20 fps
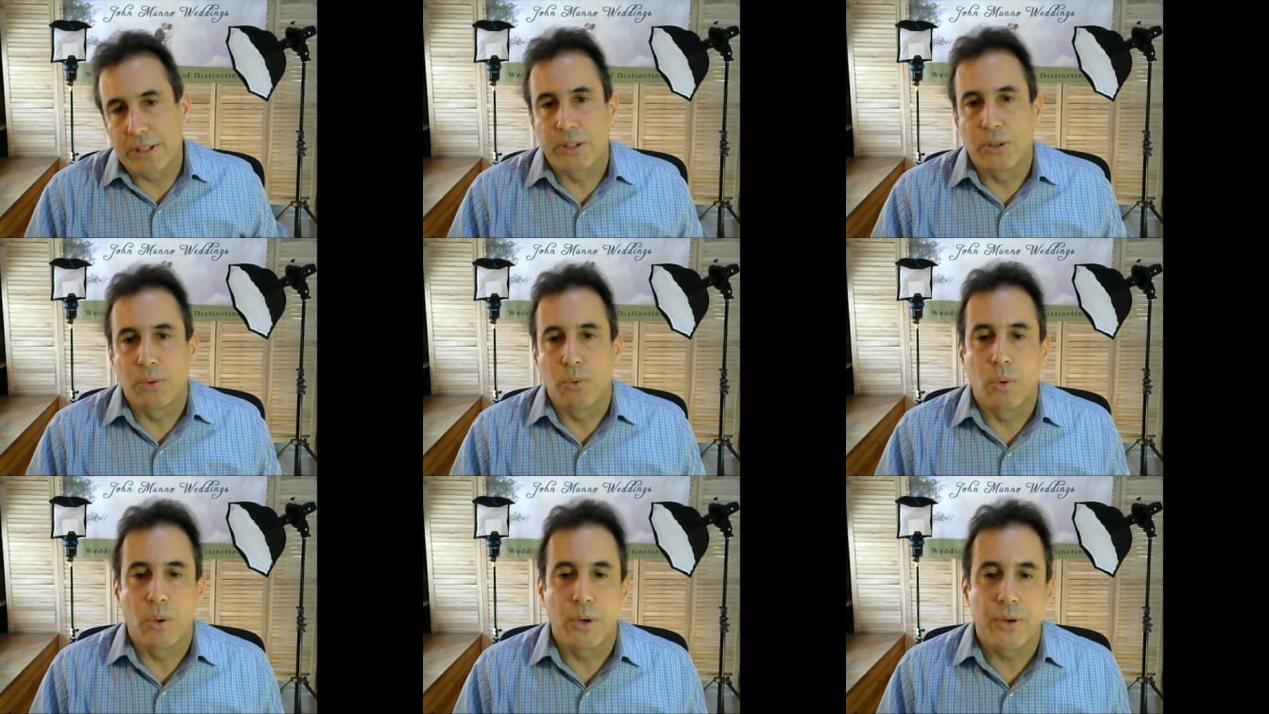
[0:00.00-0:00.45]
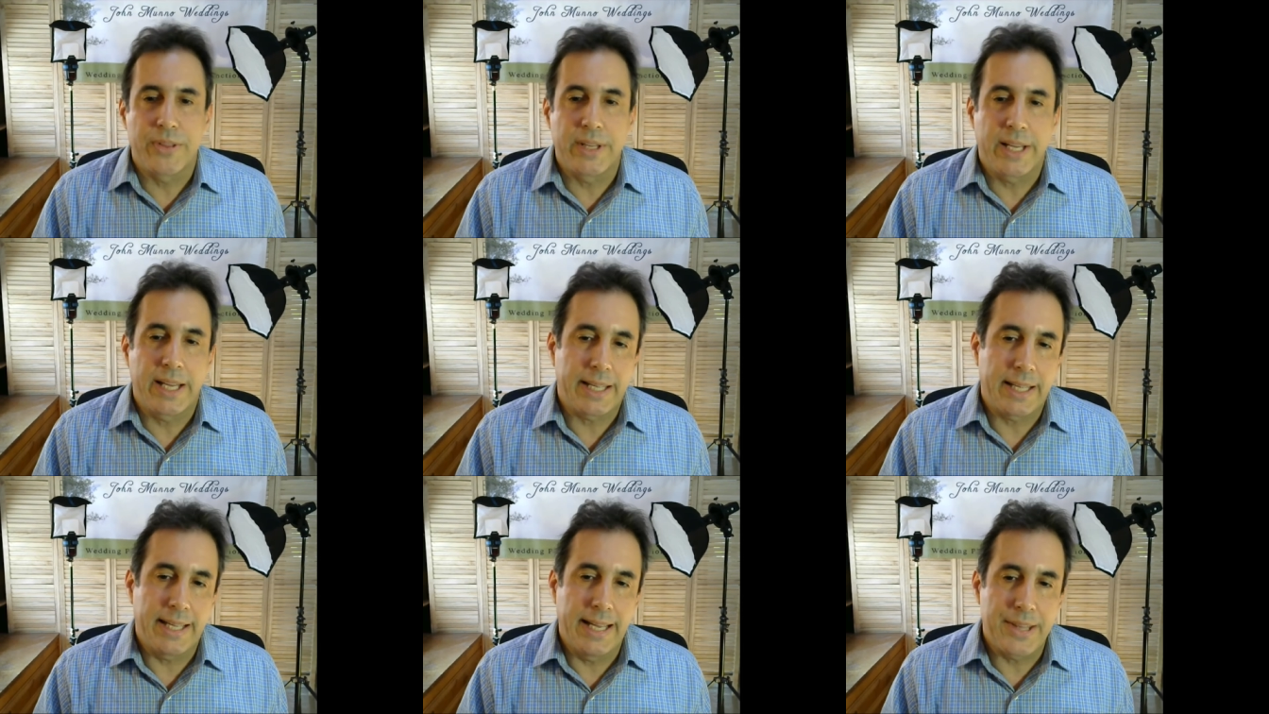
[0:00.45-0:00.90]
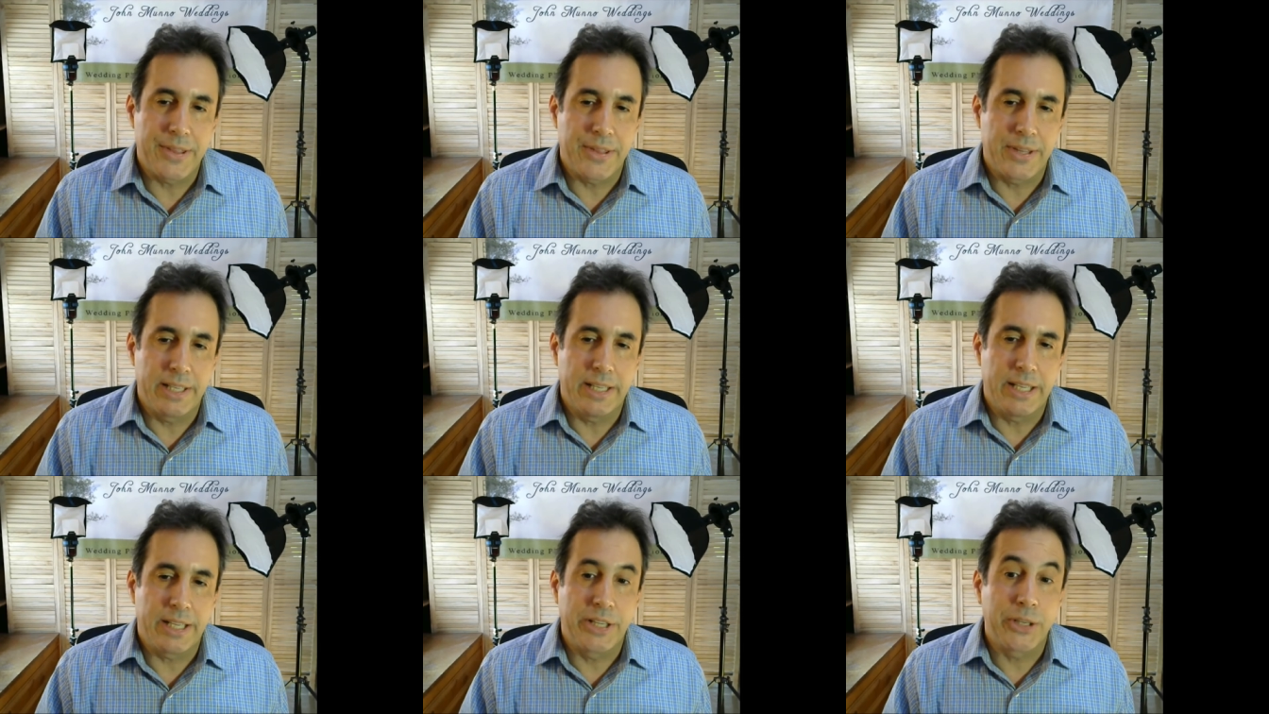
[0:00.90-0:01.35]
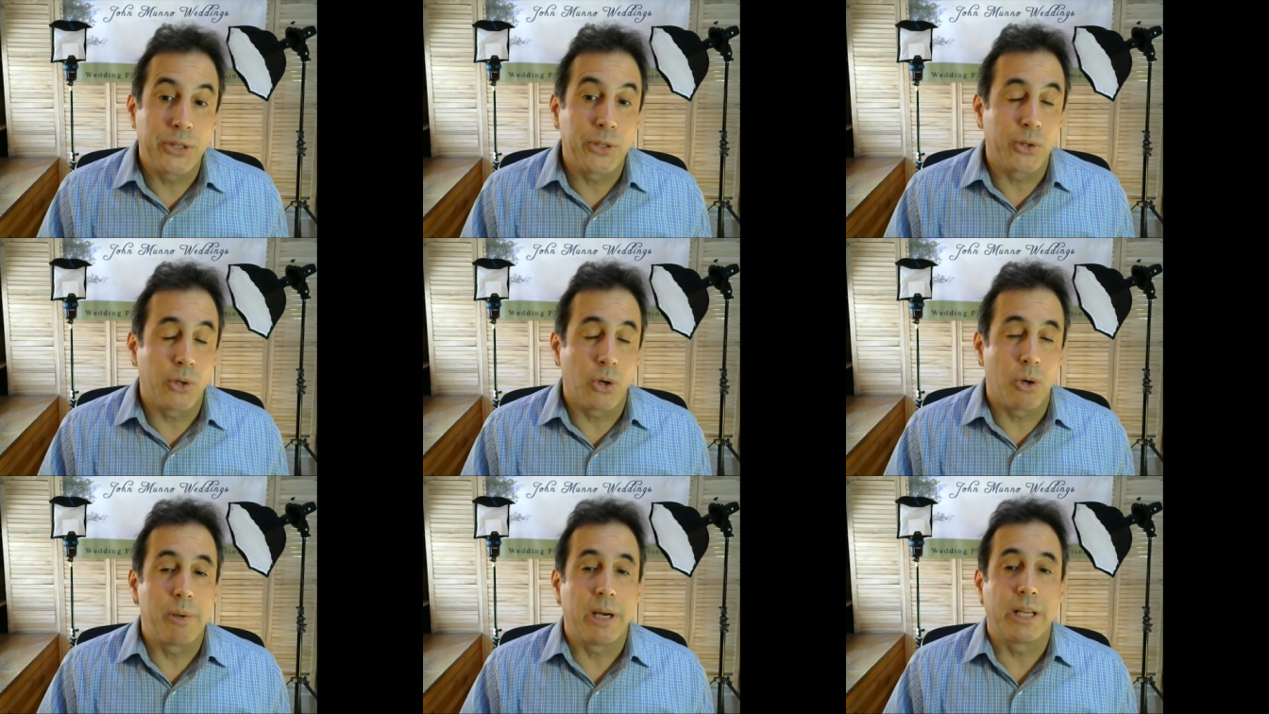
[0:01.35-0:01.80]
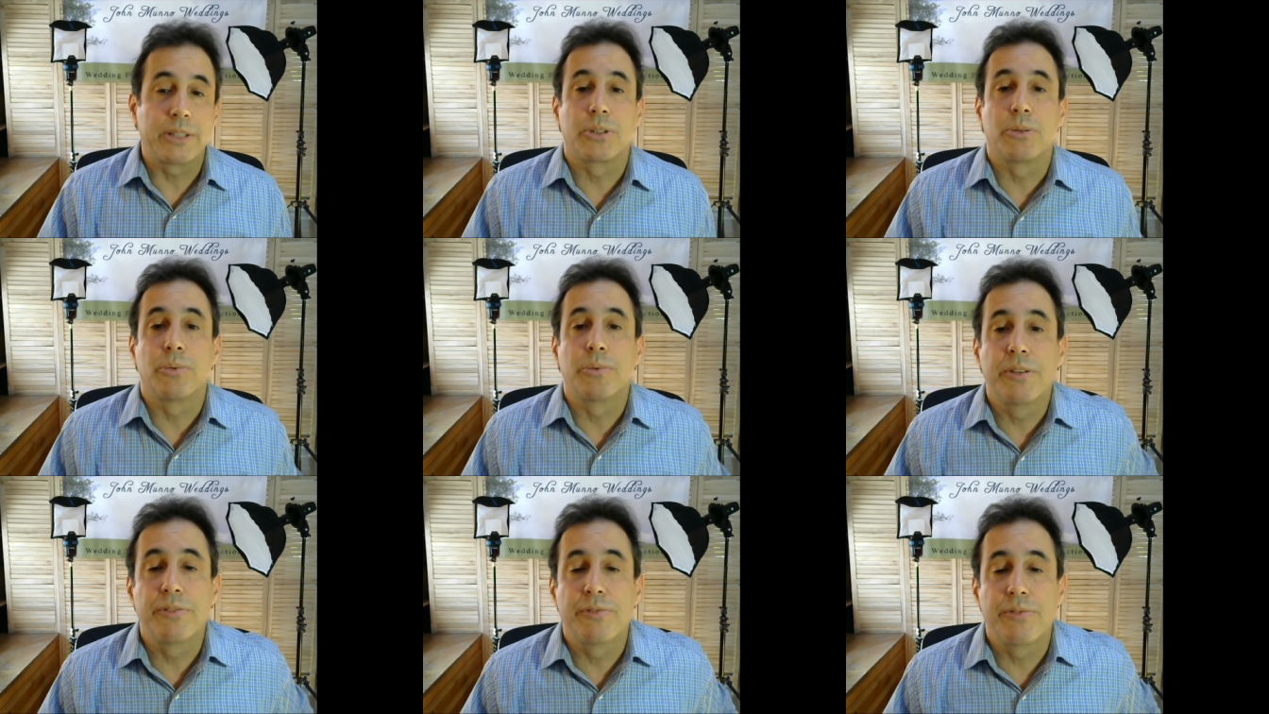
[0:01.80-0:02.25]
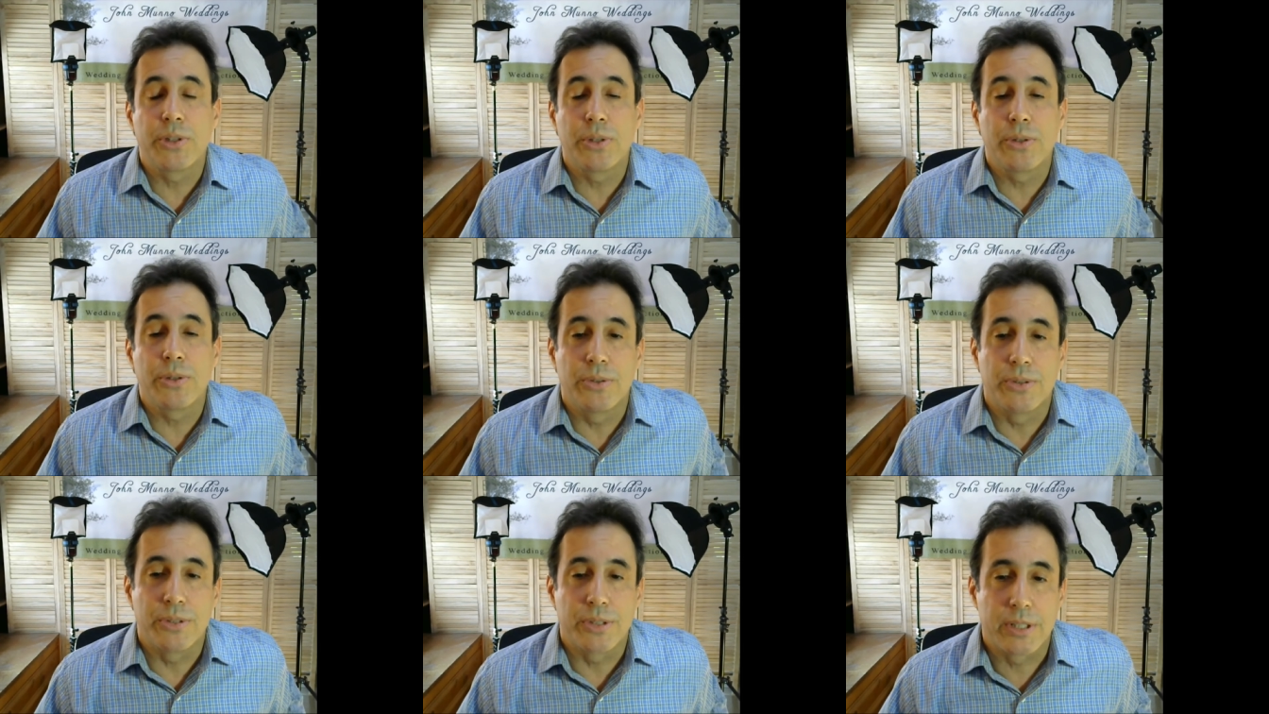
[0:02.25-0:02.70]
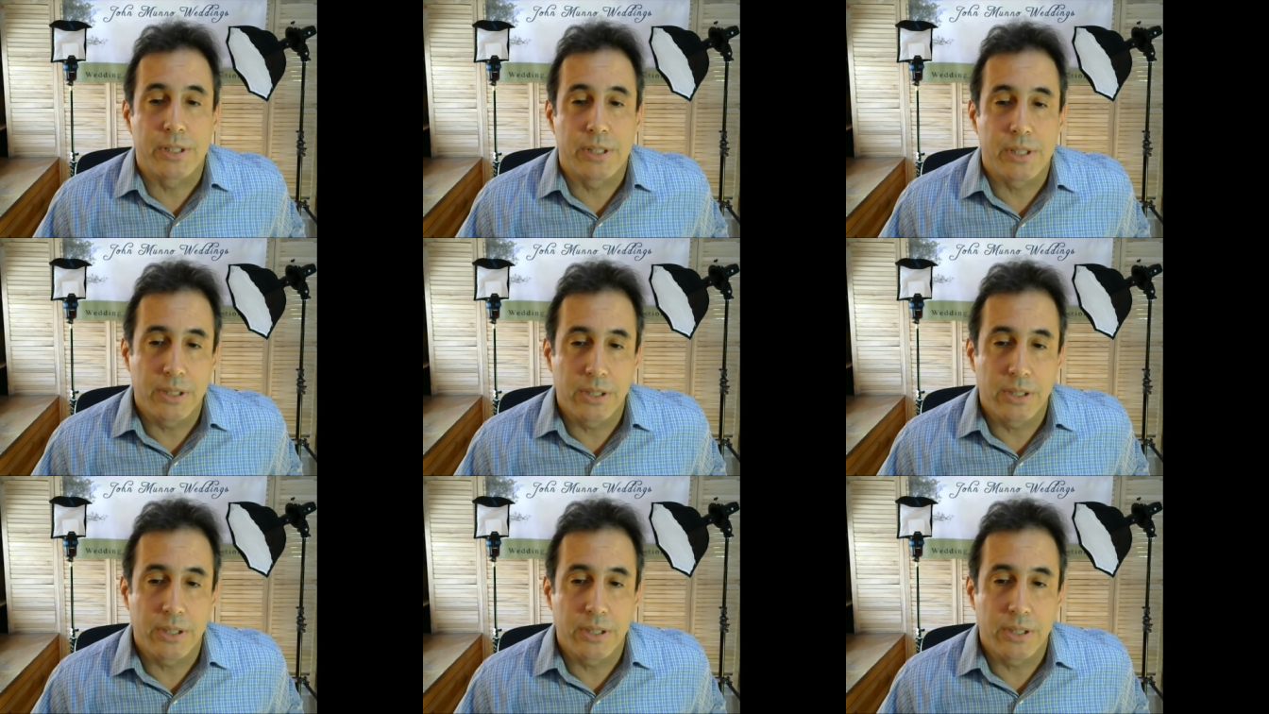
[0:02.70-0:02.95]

their work ethic, you don't know about the reviews.